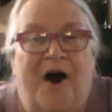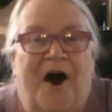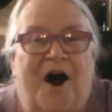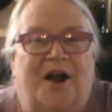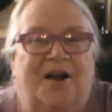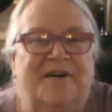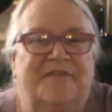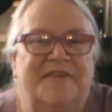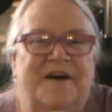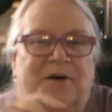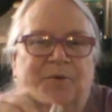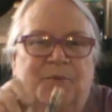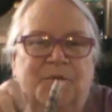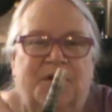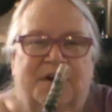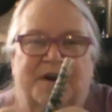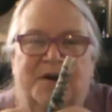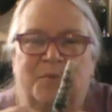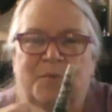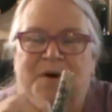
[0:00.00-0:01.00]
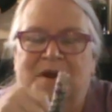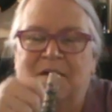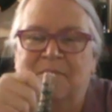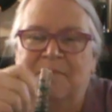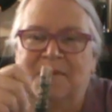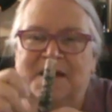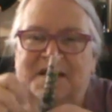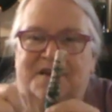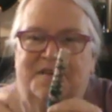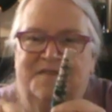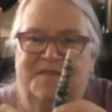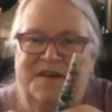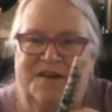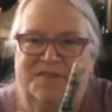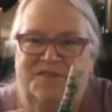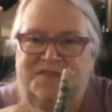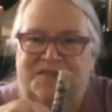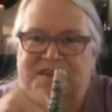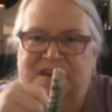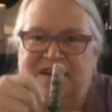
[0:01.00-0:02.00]
All that work and what I'm
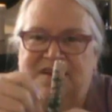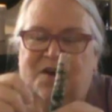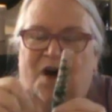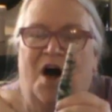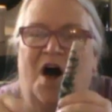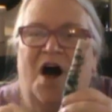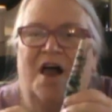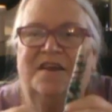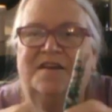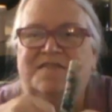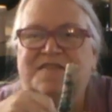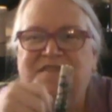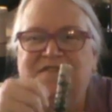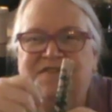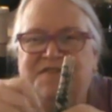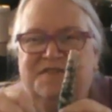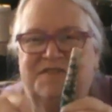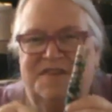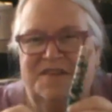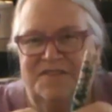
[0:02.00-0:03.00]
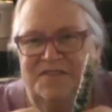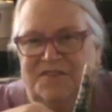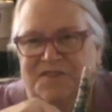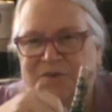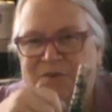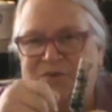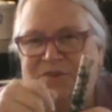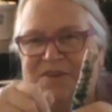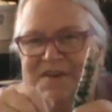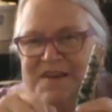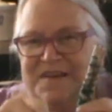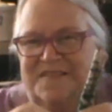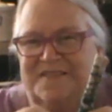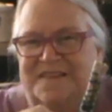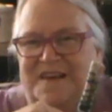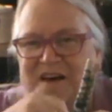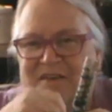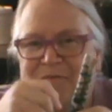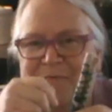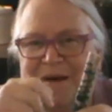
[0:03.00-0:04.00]
manifesting. All of the physicalness
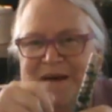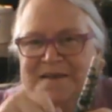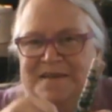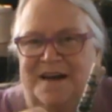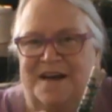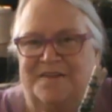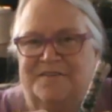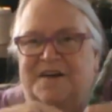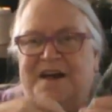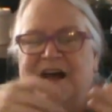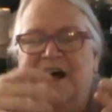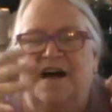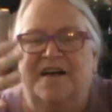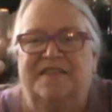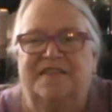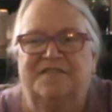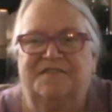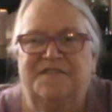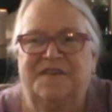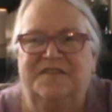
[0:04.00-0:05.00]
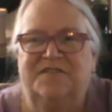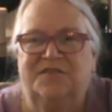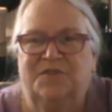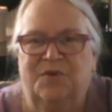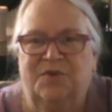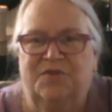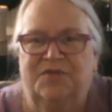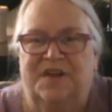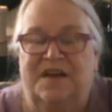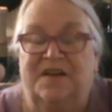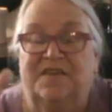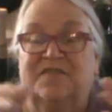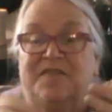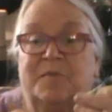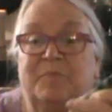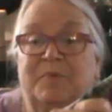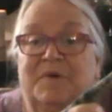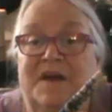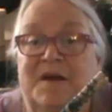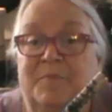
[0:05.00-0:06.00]
of my life, the physical things, the
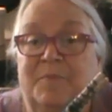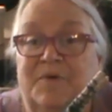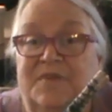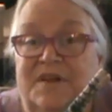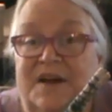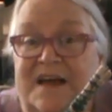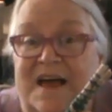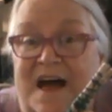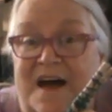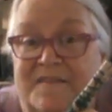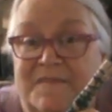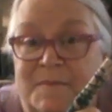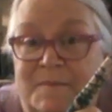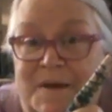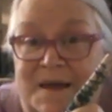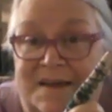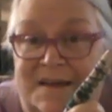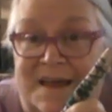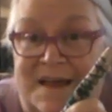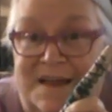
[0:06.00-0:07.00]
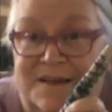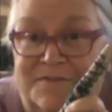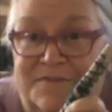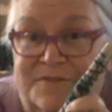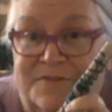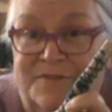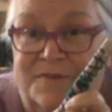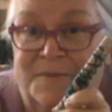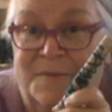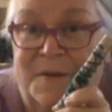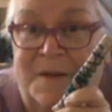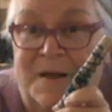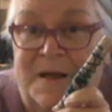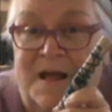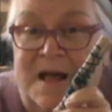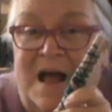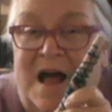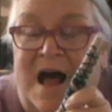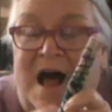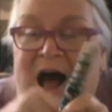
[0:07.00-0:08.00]
people that I have in my life.
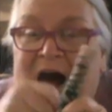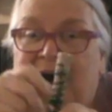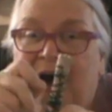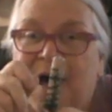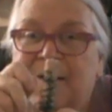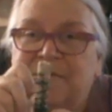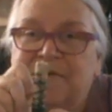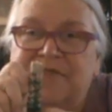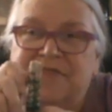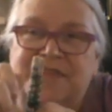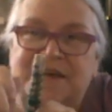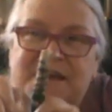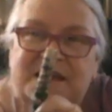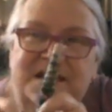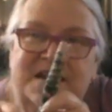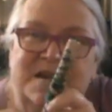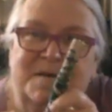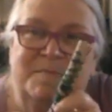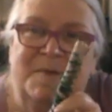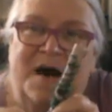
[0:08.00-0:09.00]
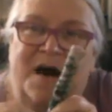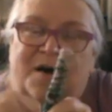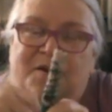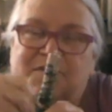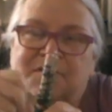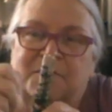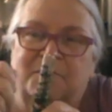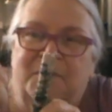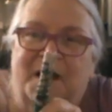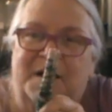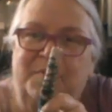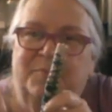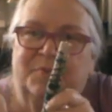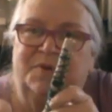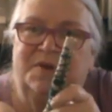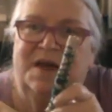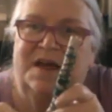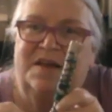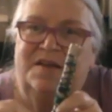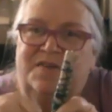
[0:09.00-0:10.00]
I'm thinking about my
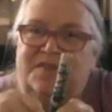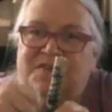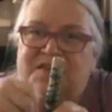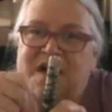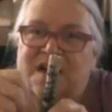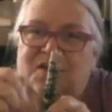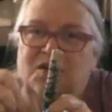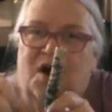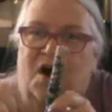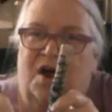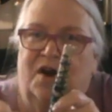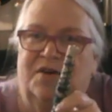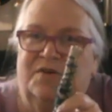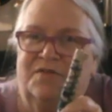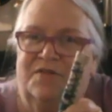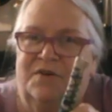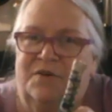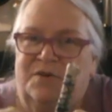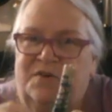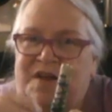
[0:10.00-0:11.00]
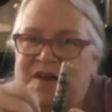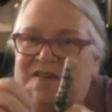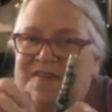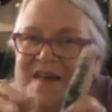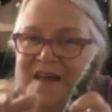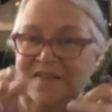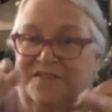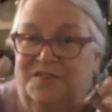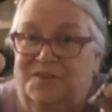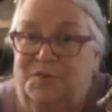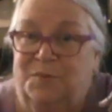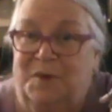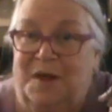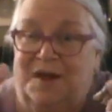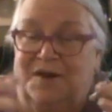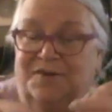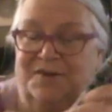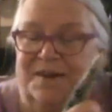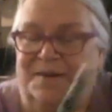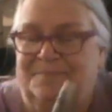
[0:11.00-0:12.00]
place and all of those in that
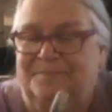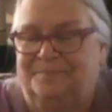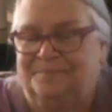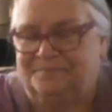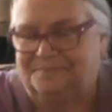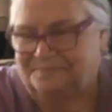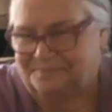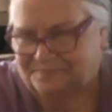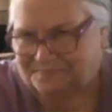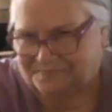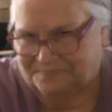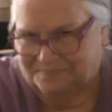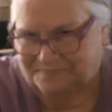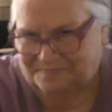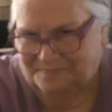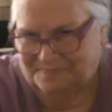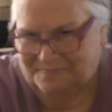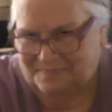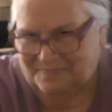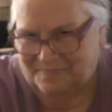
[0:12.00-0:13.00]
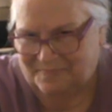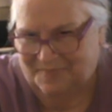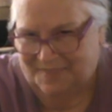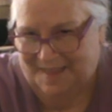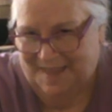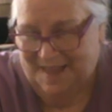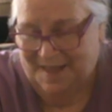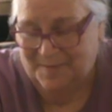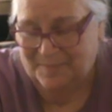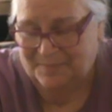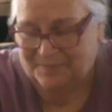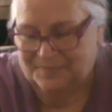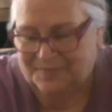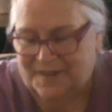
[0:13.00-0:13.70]
surrounding. Okay?